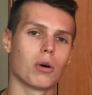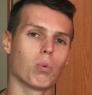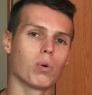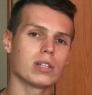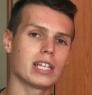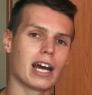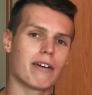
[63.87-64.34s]

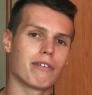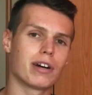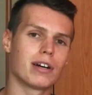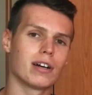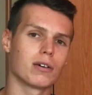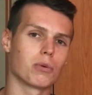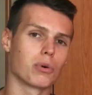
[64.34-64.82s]

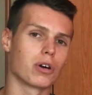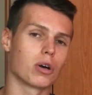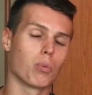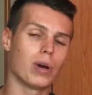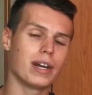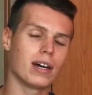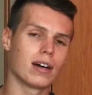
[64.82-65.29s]
whatever or
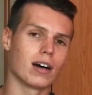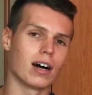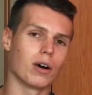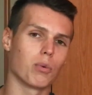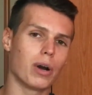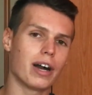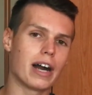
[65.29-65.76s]
when,
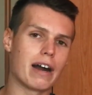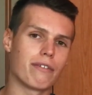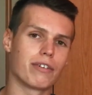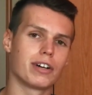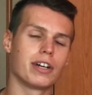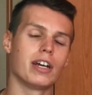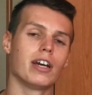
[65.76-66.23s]
uh,
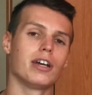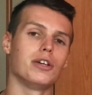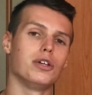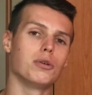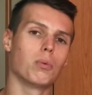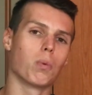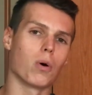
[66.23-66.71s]
wherever
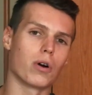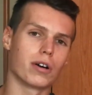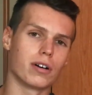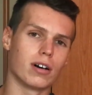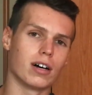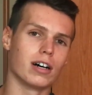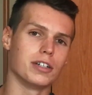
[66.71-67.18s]
you,
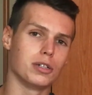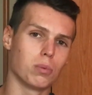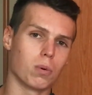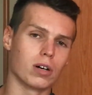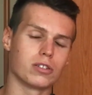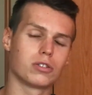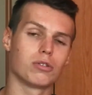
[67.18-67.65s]
war, uh, you
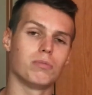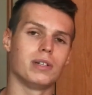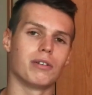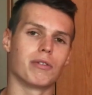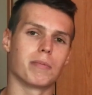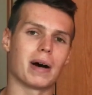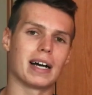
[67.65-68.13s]
want to
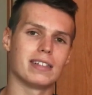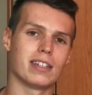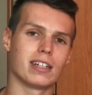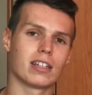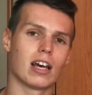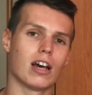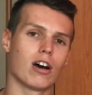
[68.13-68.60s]
be
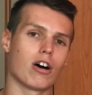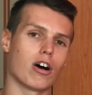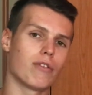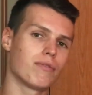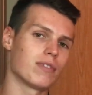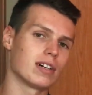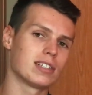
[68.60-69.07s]
reminded
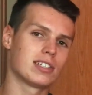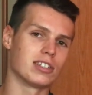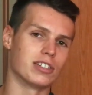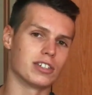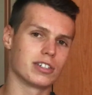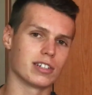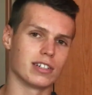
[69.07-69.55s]
of a
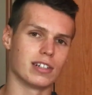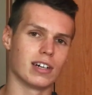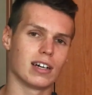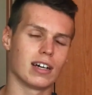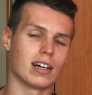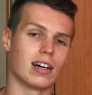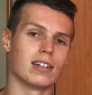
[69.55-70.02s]
certain
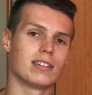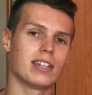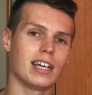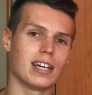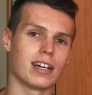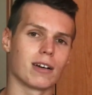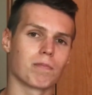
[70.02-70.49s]
uh,
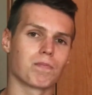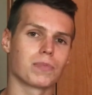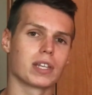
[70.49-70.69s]
thing.